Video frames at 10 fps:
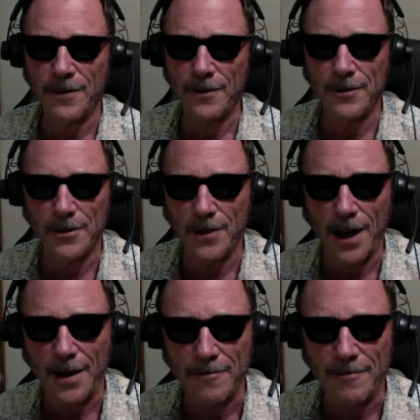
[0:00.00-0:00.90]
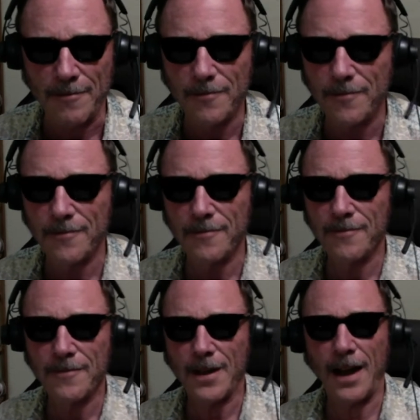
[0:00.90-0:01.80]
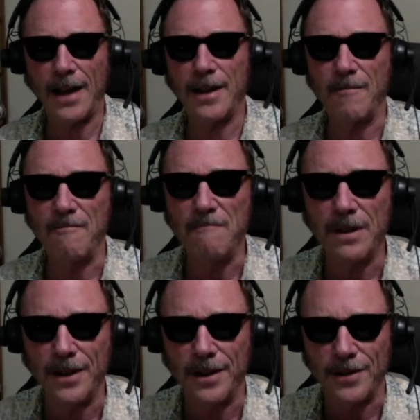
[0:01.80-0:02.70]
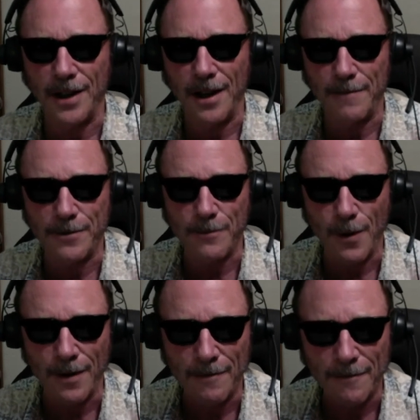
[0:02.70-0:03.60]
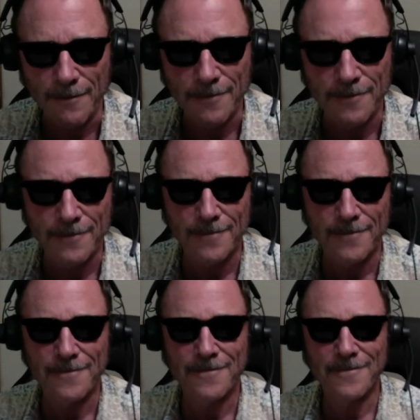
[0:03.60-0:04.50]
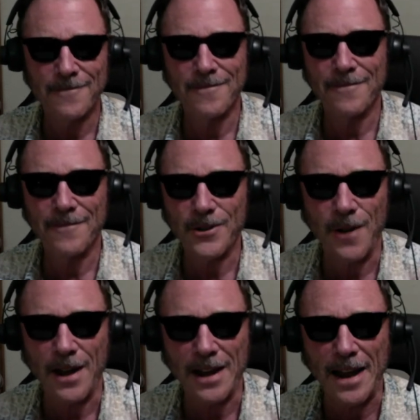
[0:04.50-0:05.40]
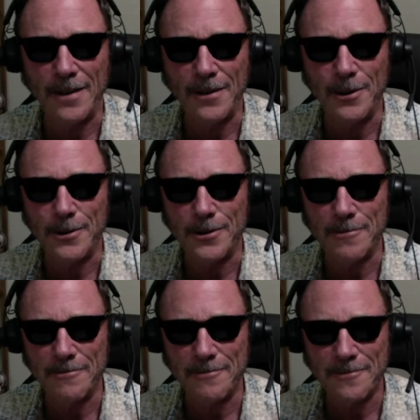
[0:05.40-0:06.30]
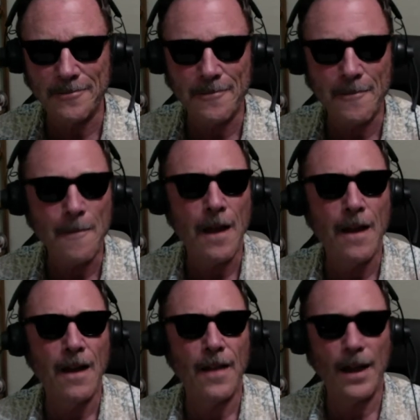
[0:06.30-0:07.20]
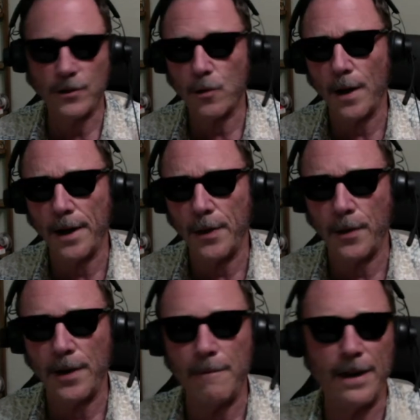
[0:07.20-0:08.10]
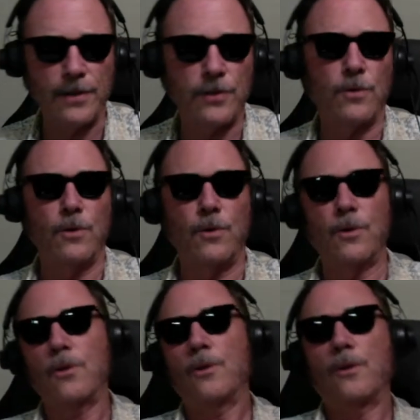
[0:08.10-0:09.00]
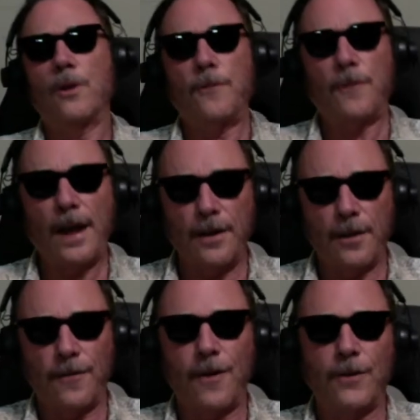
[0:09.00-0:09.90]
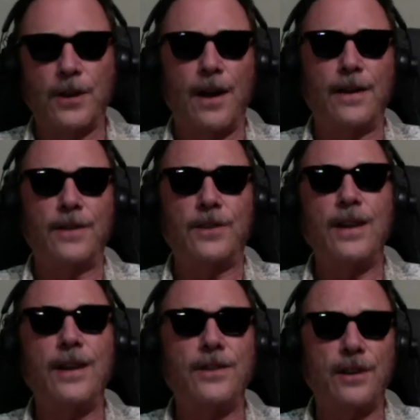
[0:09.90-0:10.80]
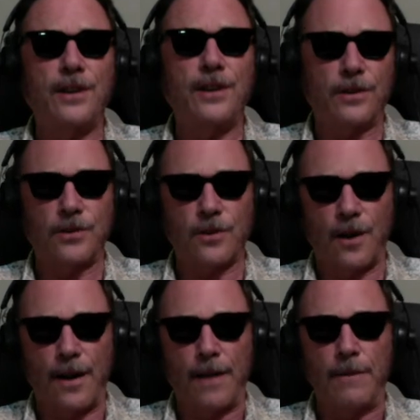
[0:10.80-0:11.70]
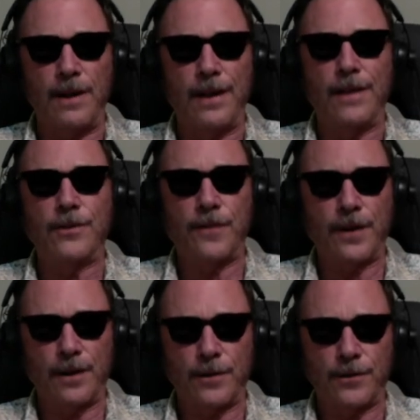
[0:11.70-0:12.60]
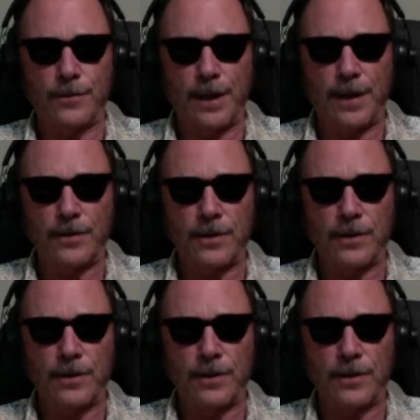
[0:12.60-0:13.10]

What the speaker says: do that, I get 1,000,000 times more. So I can't lose. That's 23 minutes. The flight of the photon is easy to describe in spherical space.